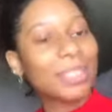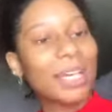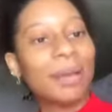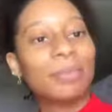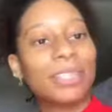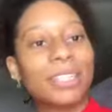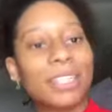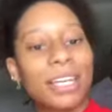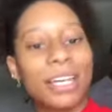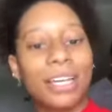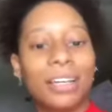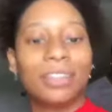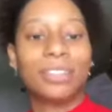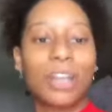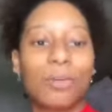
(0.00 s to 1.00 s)
types of
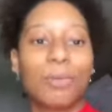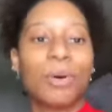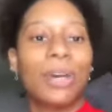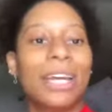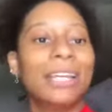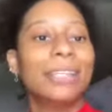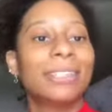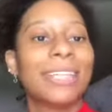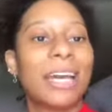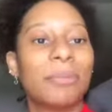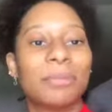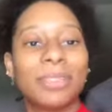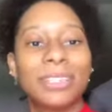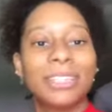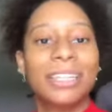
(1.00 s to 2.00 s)
things y'all want, any
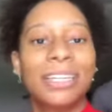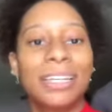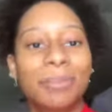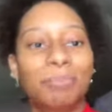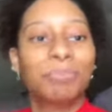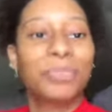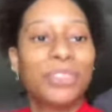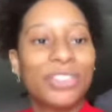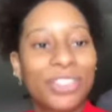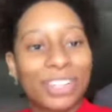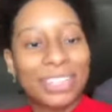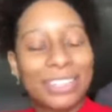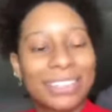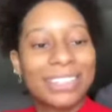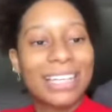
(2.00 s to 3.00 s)
type of tea,
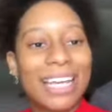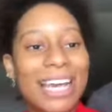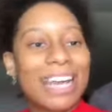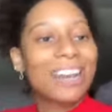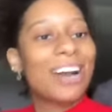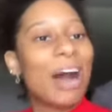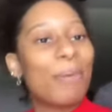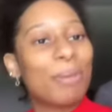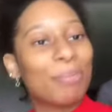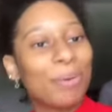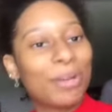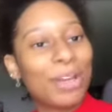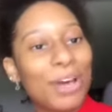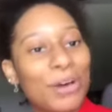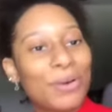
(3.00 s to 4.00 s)
just comment
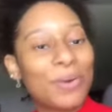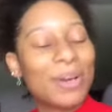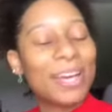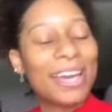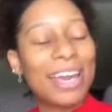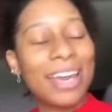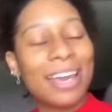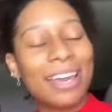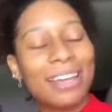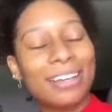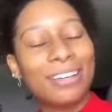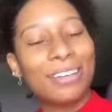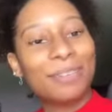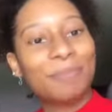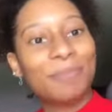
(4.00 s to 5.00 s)
below
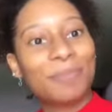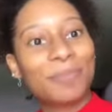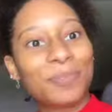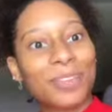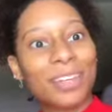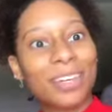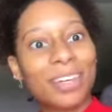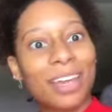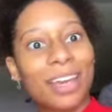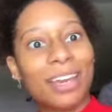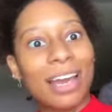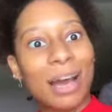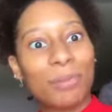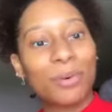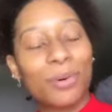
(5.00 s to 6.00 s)
and
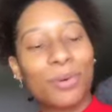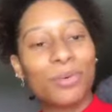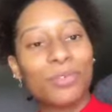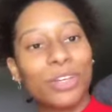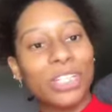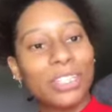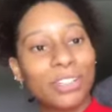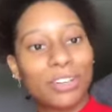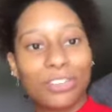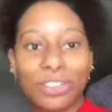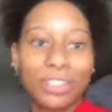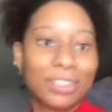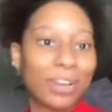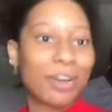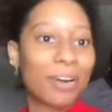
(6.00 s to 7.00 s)
I will
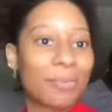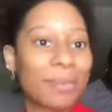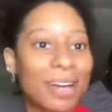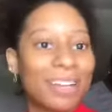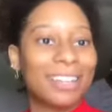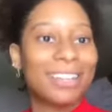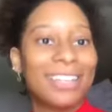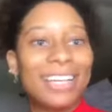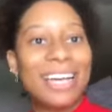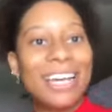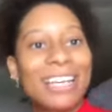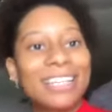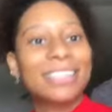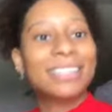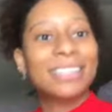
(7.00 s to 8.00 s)
research and talk about it.
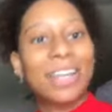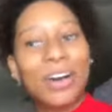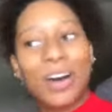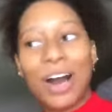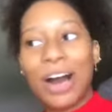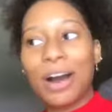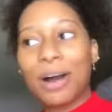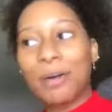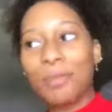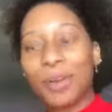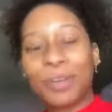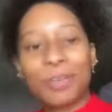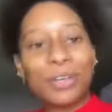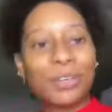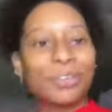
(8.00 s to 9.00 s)
So
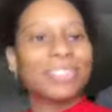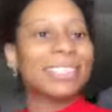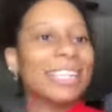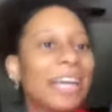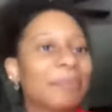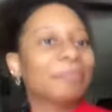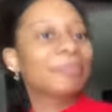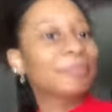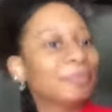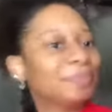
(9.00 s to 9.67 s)
what are we doing today?